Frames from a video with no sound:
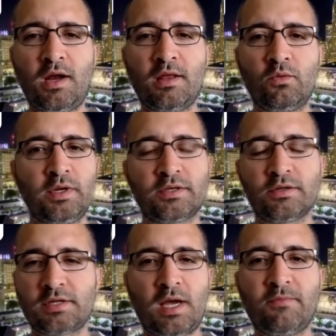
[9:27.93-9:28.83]
in the
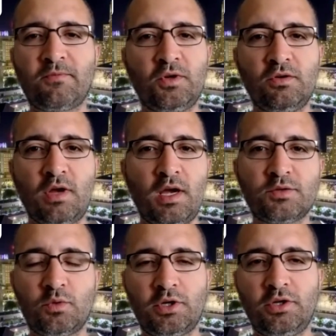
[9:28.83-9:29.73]
winter time for you guys?
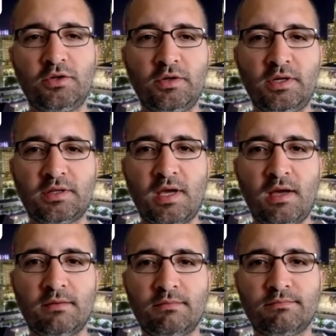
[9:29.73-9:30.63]
What are you doing at
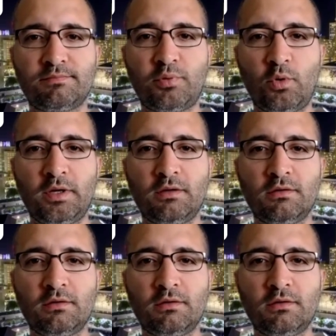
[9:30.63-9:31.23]
that point?